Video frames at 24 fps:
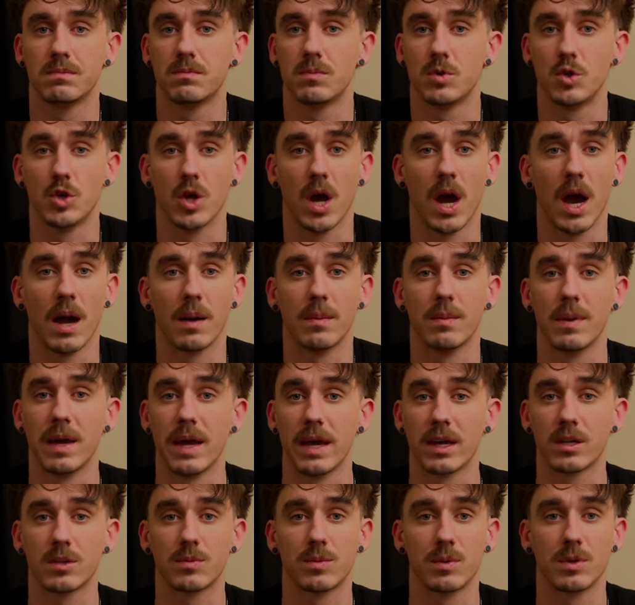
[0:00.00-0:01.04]
job
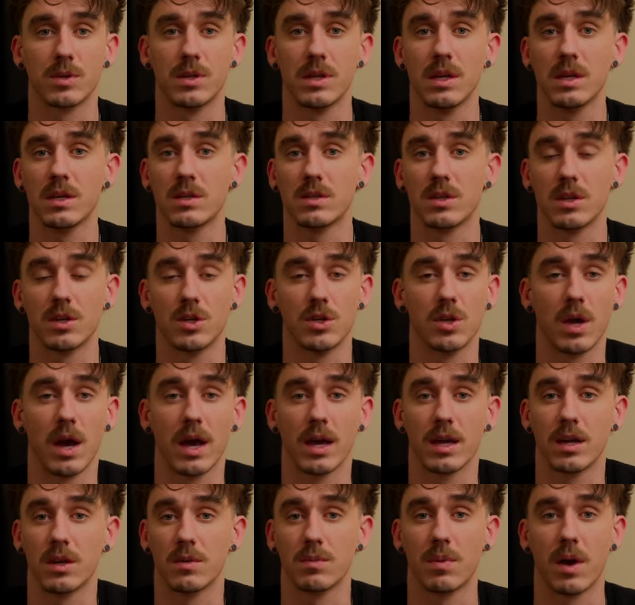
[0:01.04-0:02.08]
expertise that
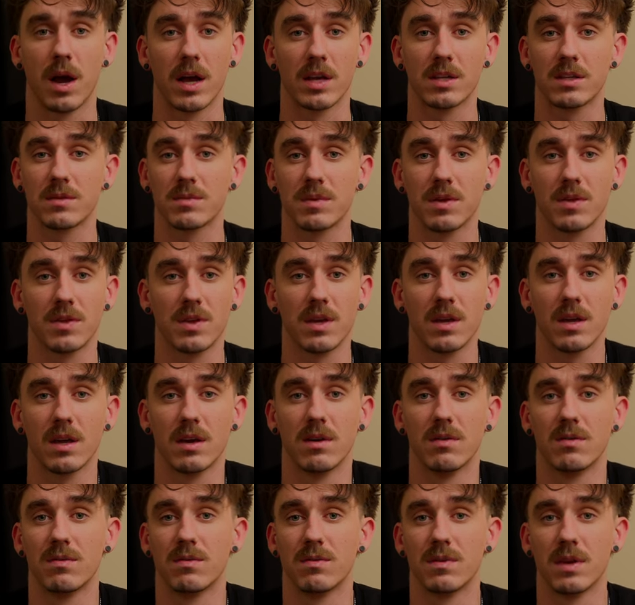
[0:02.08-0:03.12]
I could possibly think
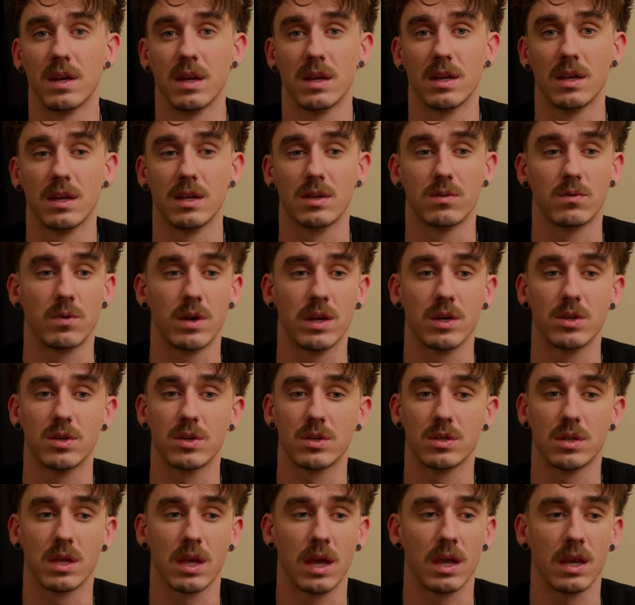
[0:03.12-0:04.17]
of. And it
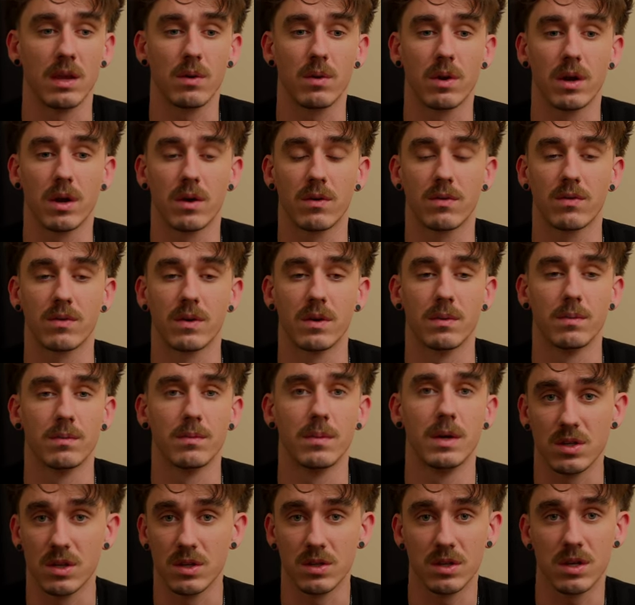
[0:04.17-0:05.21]
ranges anywhere from
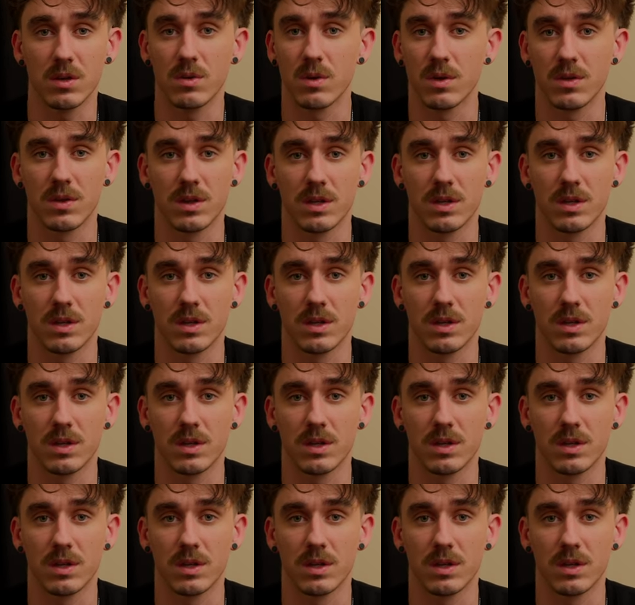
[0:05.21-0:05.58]
dealing with